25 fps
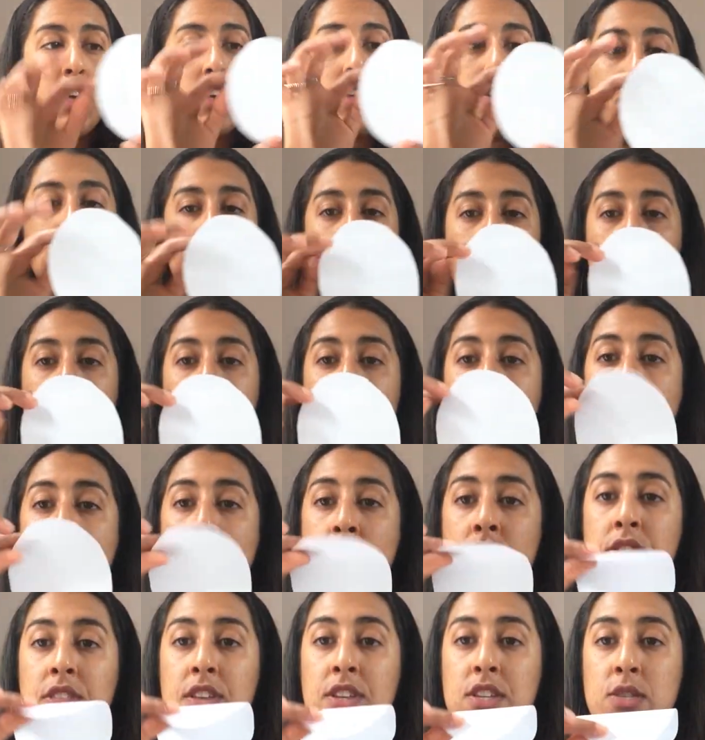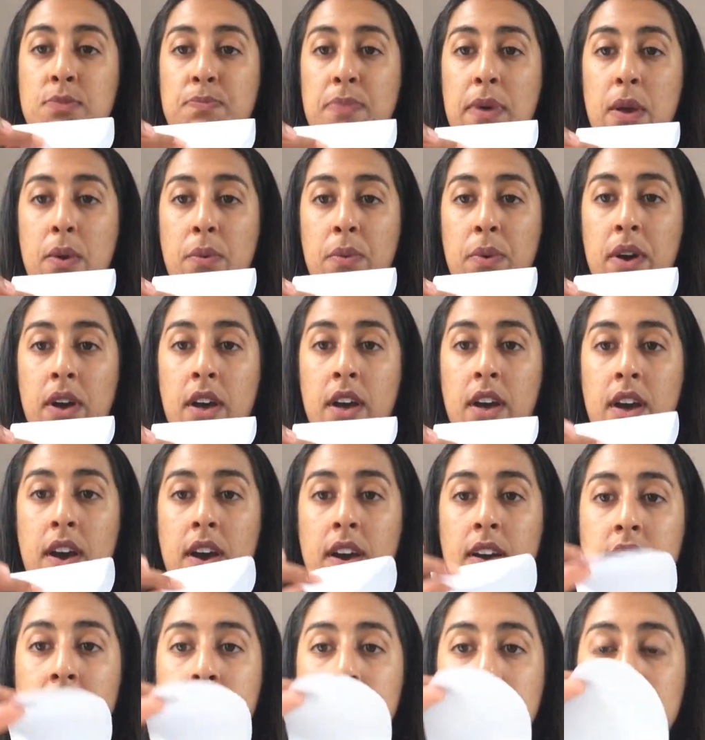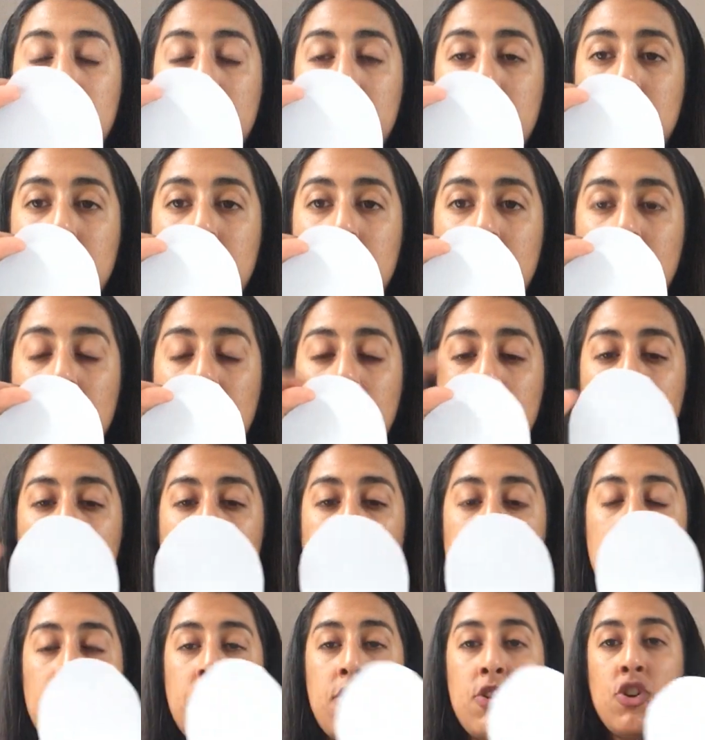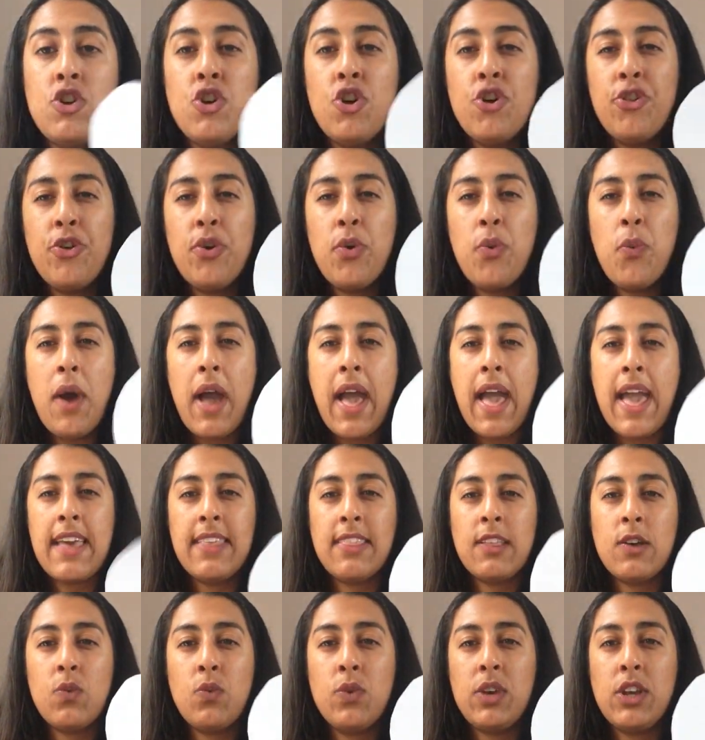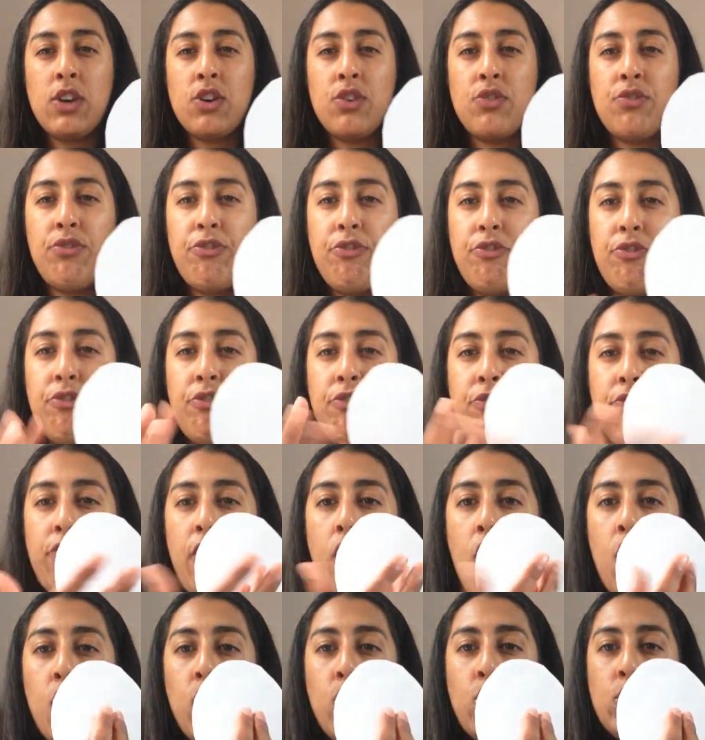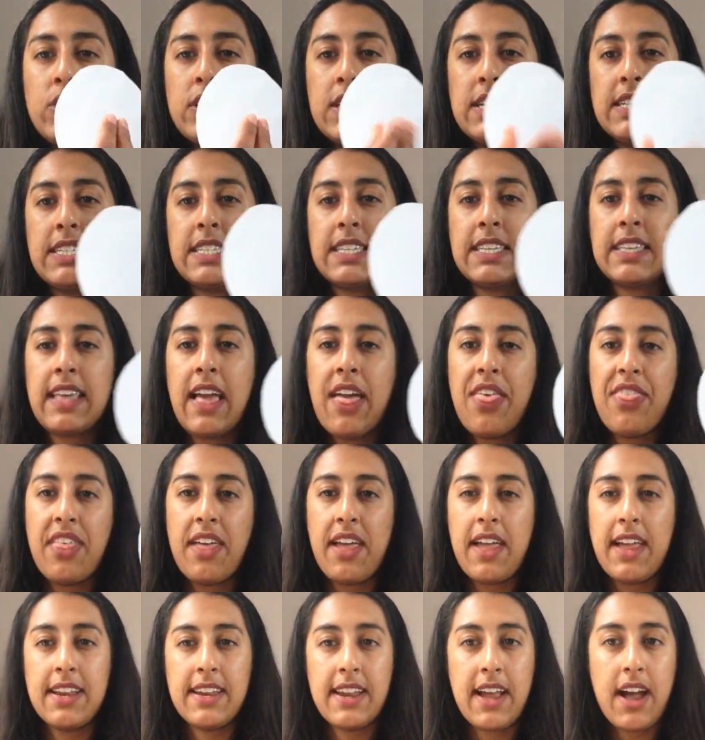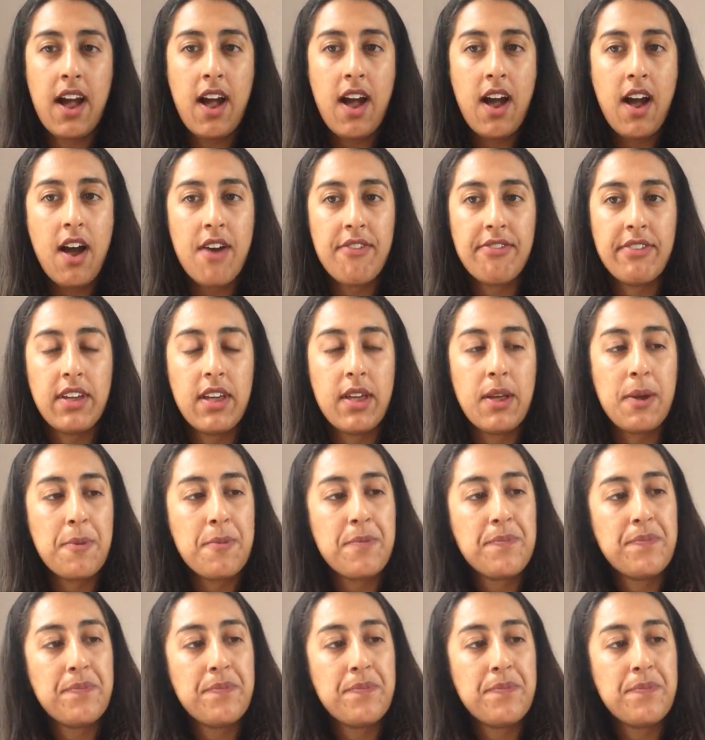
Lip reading: So we know this bit works. Is there another way that we could fold it together and halve it?